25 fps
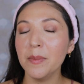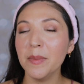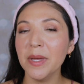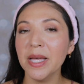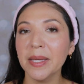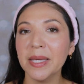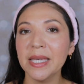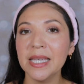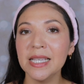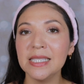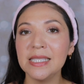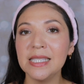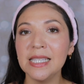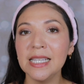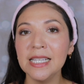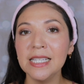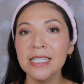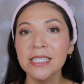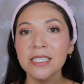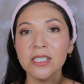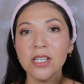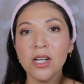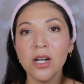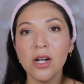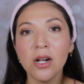because
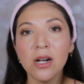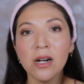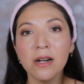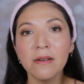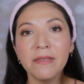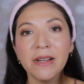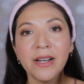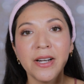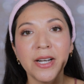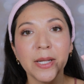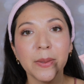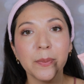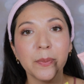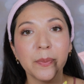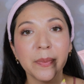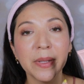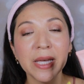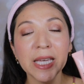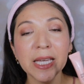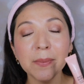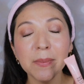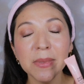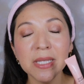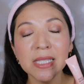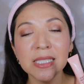these are very
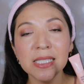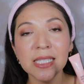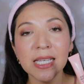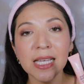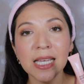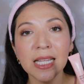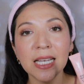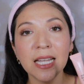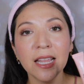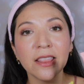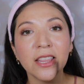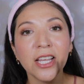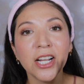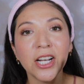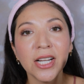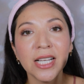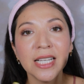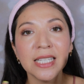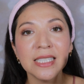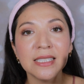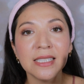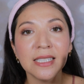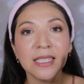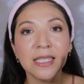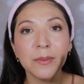pigmented, they're
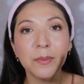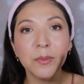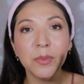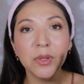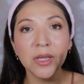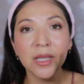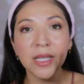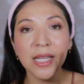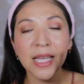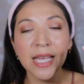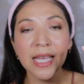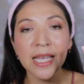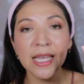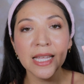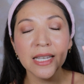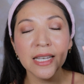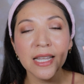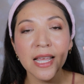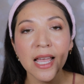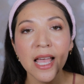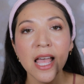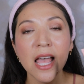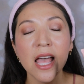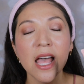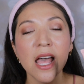easy to blend.